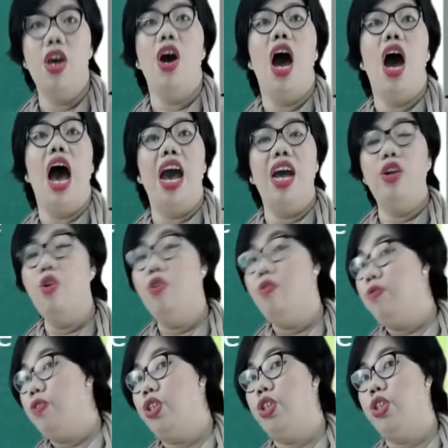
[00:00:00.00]
I know
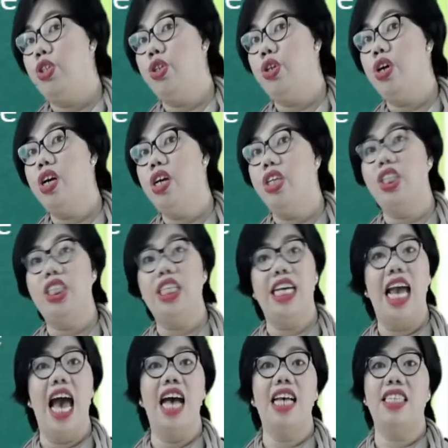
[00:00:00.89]
for sure she
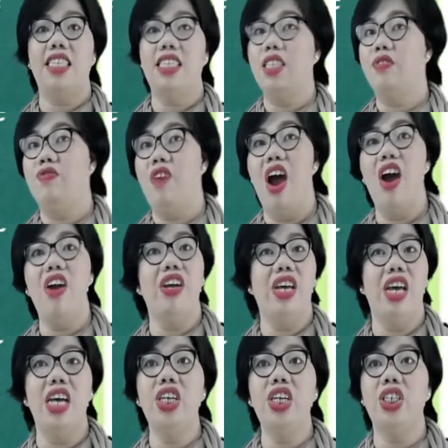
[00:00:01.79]
has these
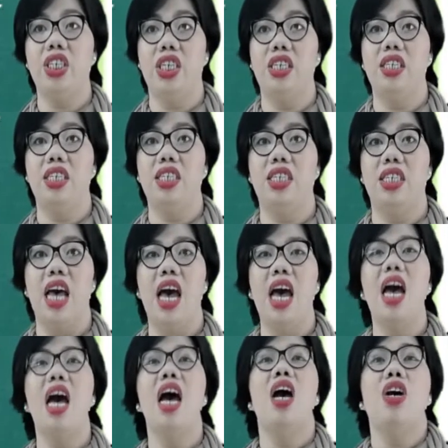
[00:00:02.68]
variations.
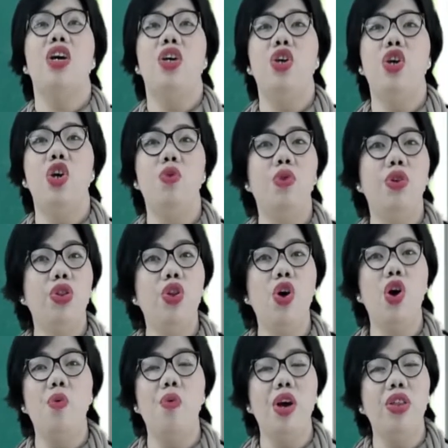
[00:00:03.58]
You would
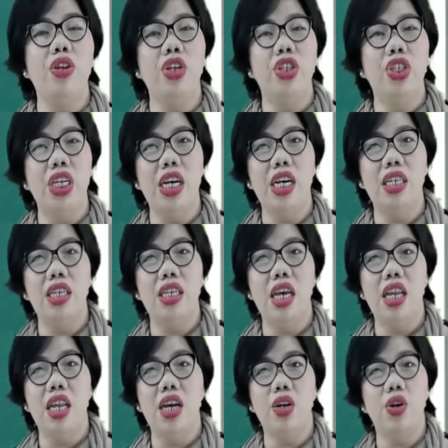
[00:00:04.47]
know whether she is
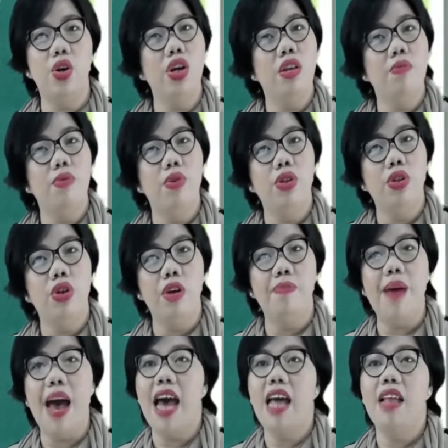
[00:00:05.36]
in the good mood or
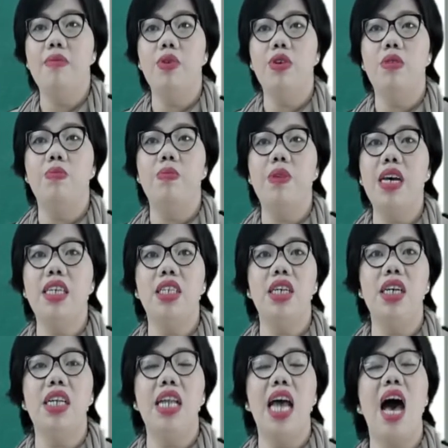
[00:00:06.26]
bad mood based
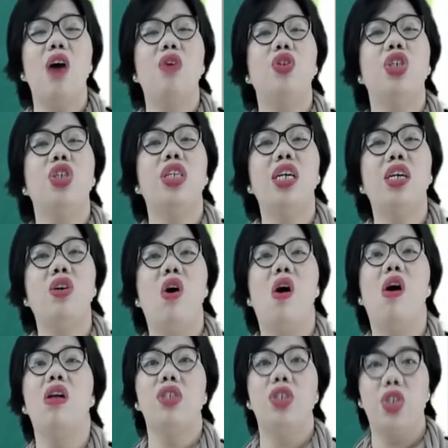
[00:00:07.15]
on how she
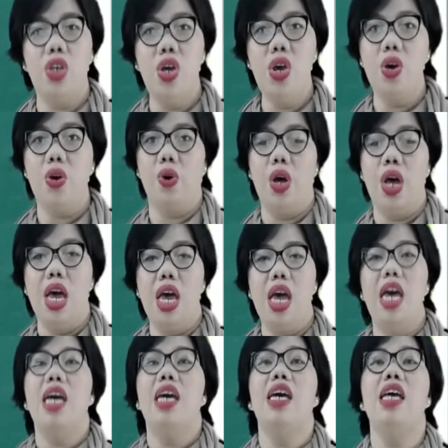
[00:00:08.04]
calls you.
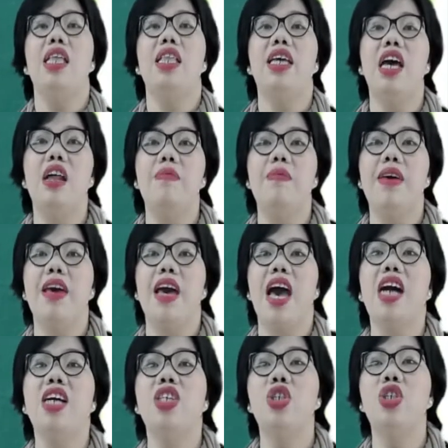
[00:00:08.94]
It can be
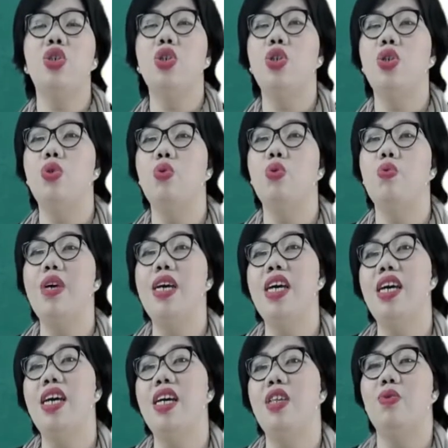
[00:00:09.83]
extra
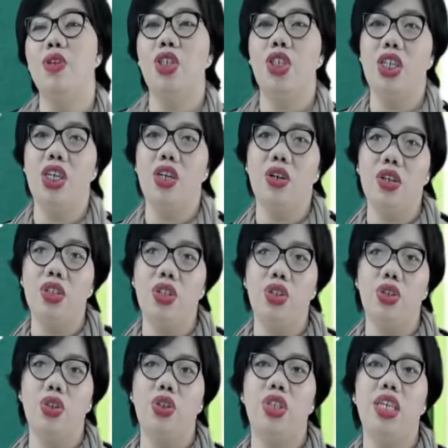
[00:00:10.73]
sweet when she calls you
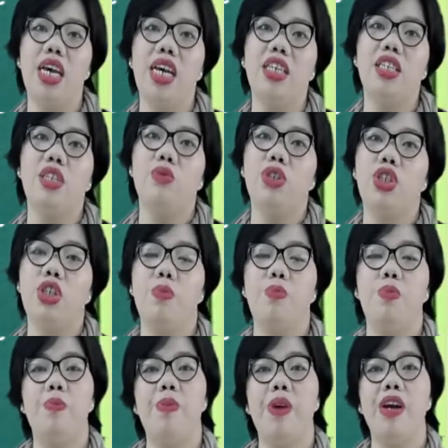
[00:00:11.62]
to taste what she
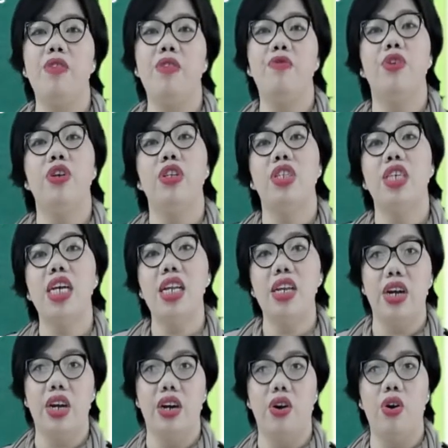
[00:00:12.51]
prepared for
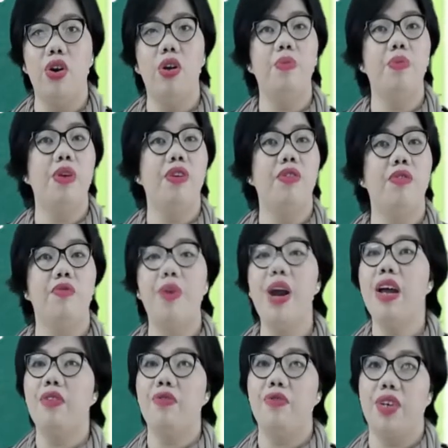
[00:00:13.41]
dinner or
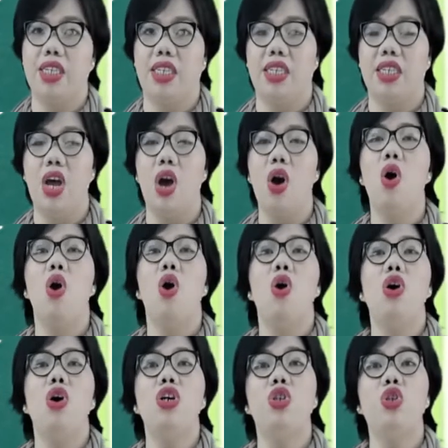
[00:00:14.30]
breakfast,
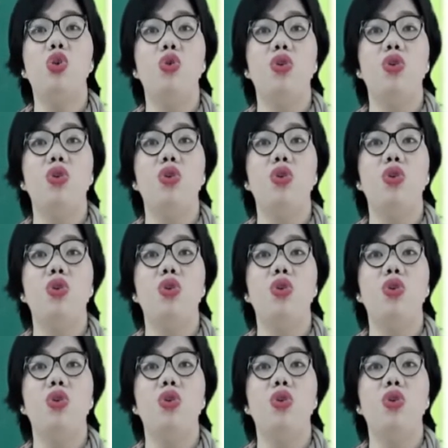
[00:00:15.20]
or too